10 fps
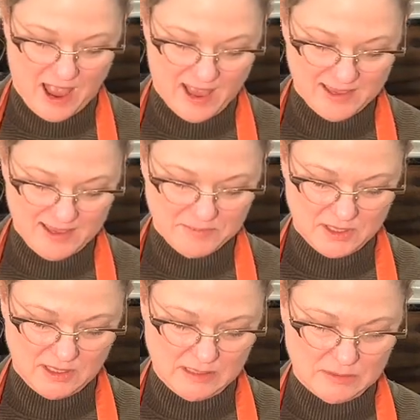I am
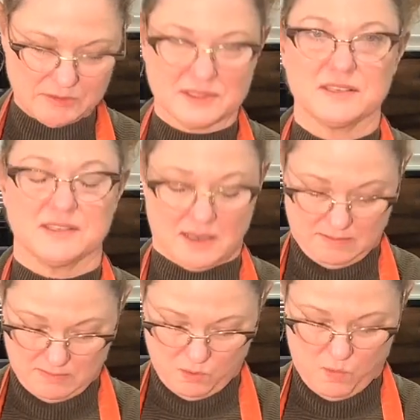going to use
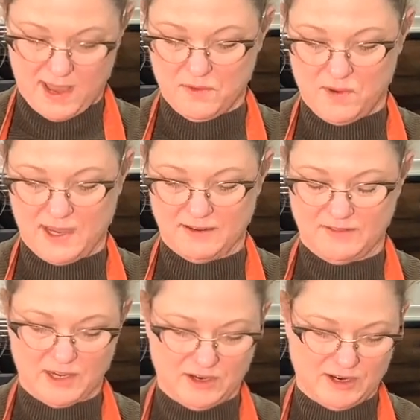some white wine
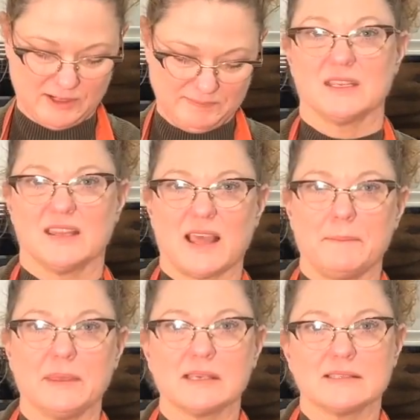vinegar. I'm going to get
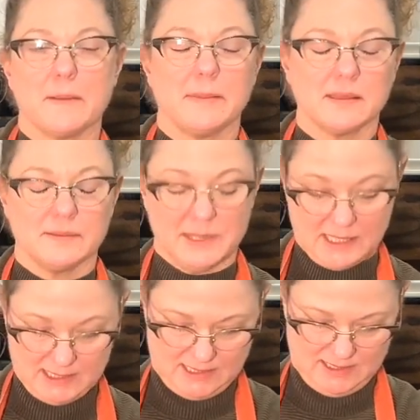that mixed up a little
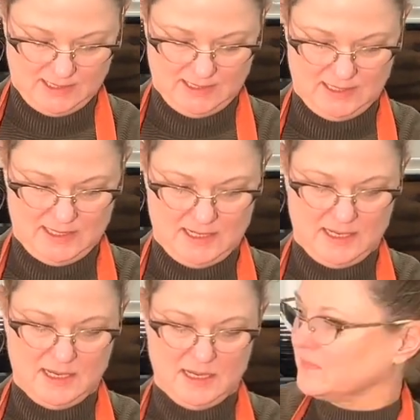bit.
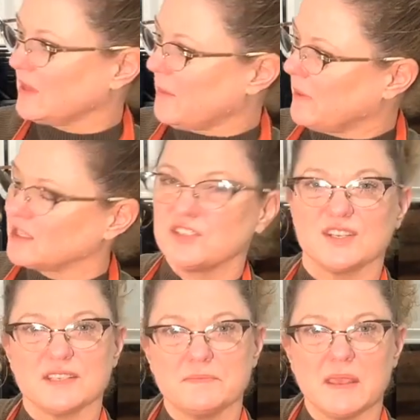Not much,
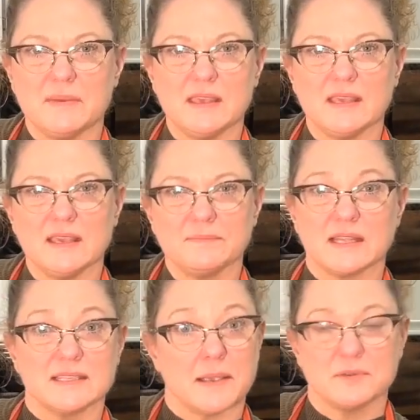just maybe a
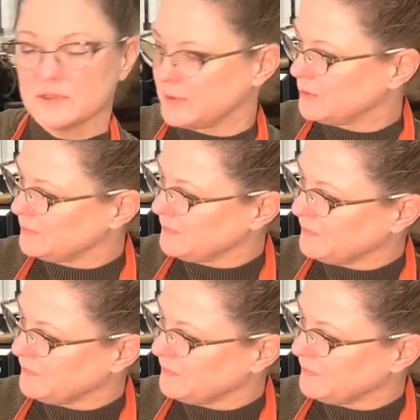tablespoon.